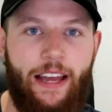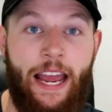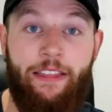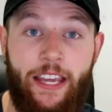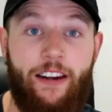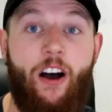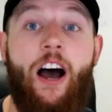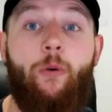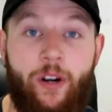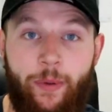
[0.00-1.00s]
and then
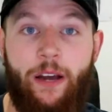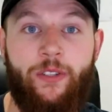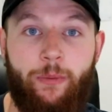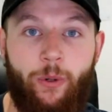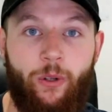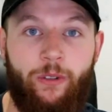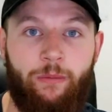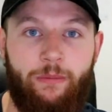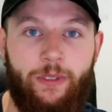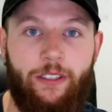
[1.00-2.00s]
I want to be able to support
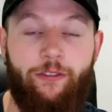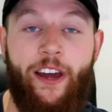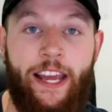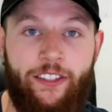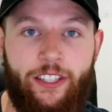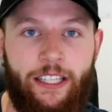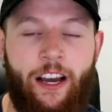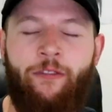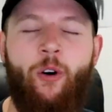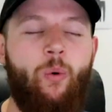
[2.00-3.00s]
them
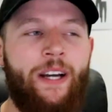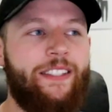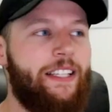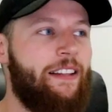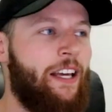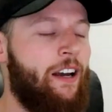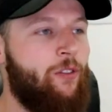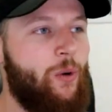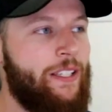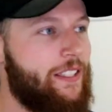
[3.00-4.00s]
financially. I've always said that.
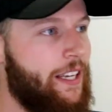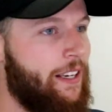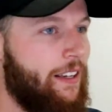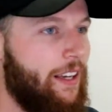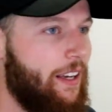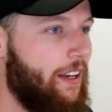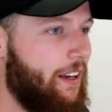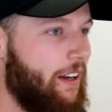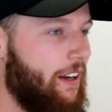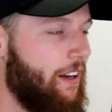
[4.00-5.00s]
I've always said,
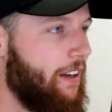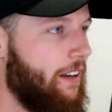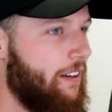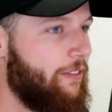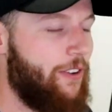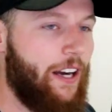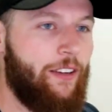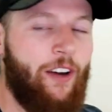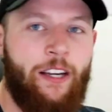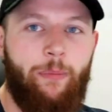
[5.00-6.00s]

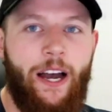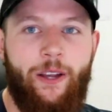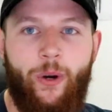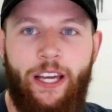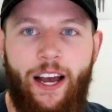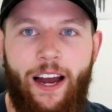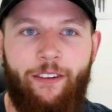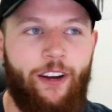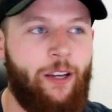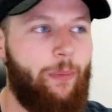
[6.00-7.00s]
fuck, if I could buy you a
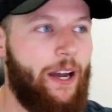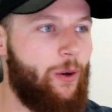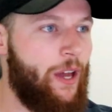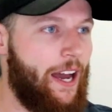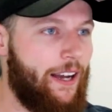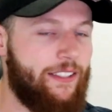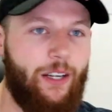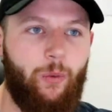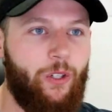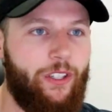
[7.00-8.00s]
car, if I could buy you a
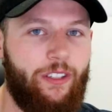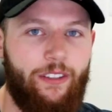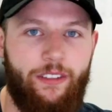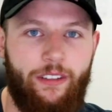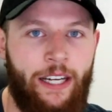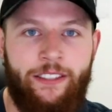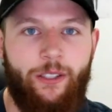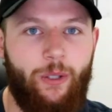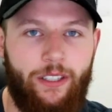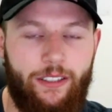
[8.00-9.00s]
house, I would. I'd
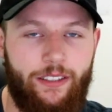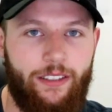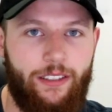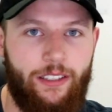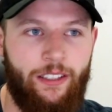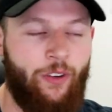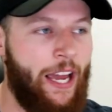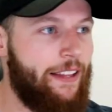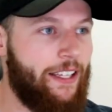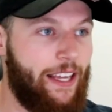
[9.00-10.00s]
do it. If
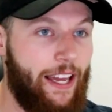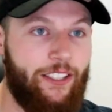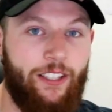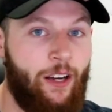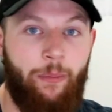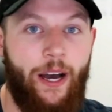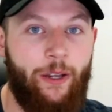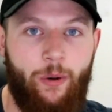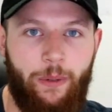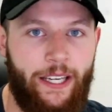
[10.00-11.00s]
I had the cash, I'd
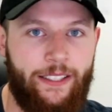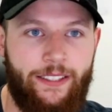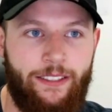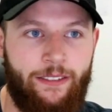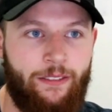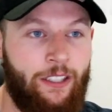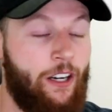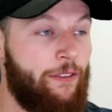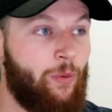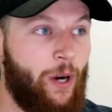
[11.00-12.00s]
buy you a place.
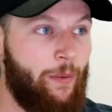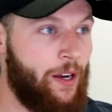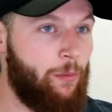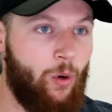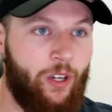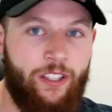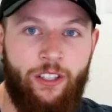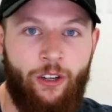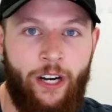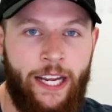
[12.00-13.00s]
You don't have to worry about a mortgage
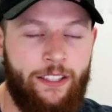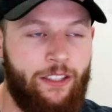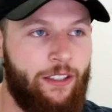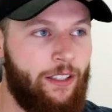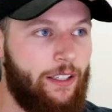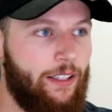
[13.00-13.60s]
at your age.